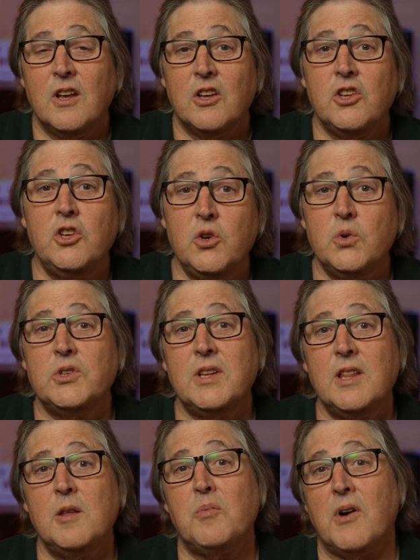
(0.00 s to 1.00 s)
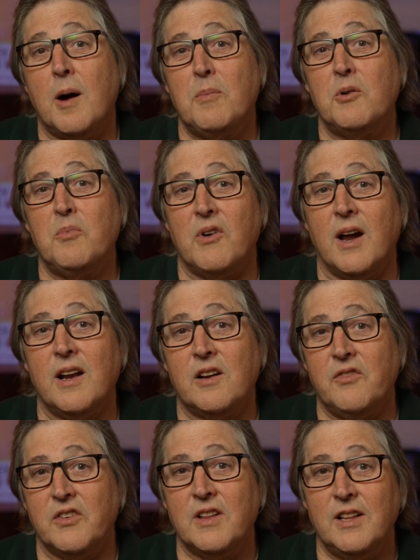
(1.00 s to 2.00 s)
using the proper product
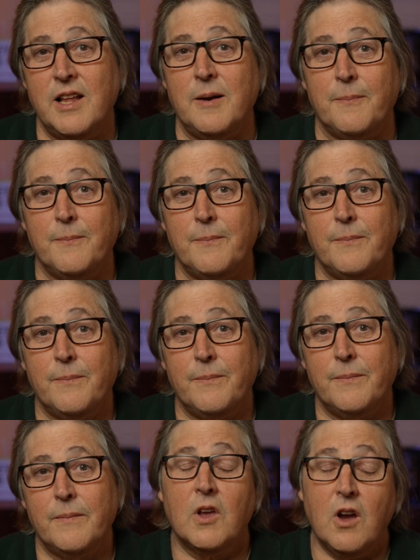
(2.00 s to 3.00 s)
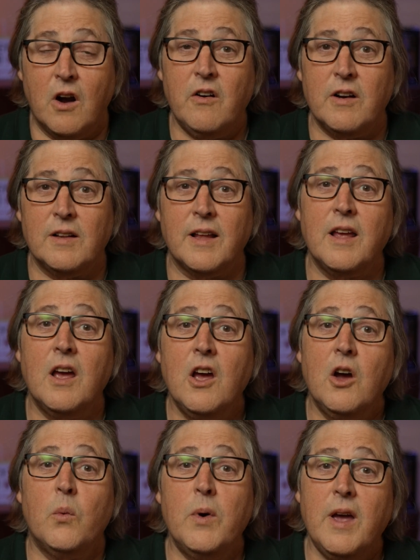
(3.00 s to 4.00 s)
for the lip. Currently,
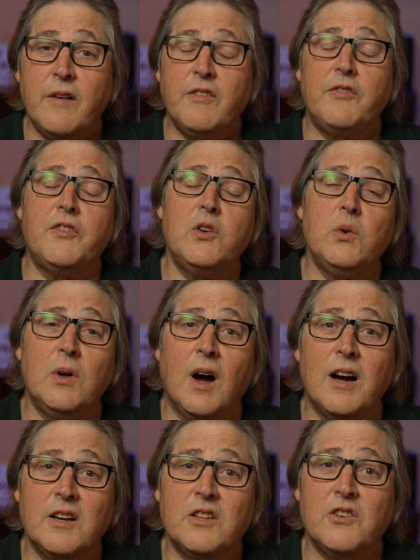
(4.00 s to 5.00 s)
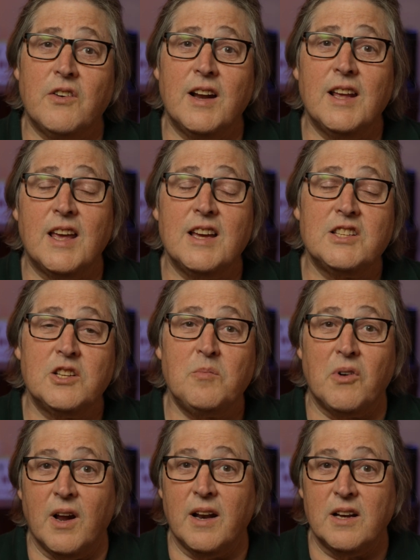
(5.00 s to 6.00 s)
we have a few hyaluronic acid
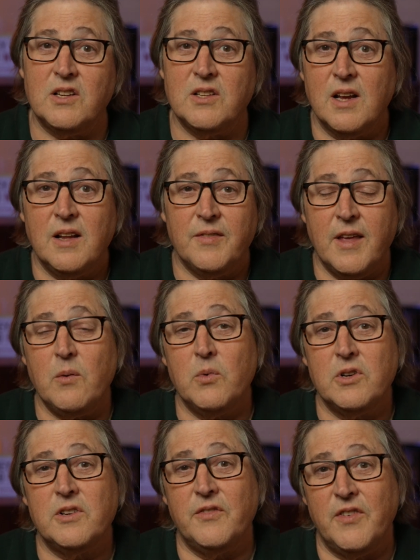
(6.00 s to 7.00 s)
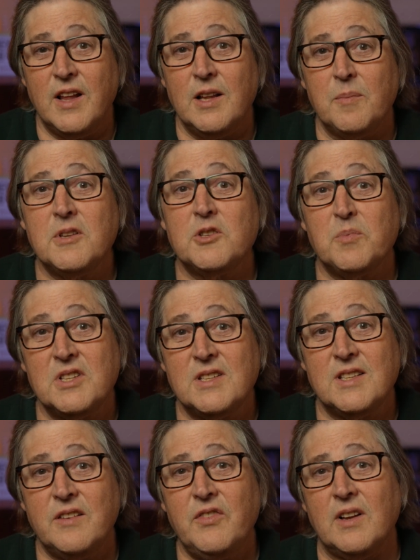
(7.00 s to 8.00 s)
products that were developed
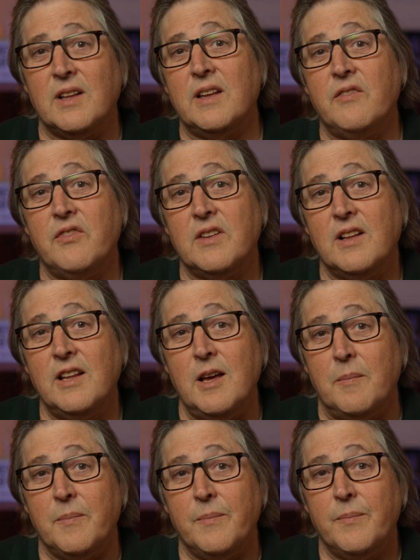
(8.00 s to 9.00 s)
specifically for the lip.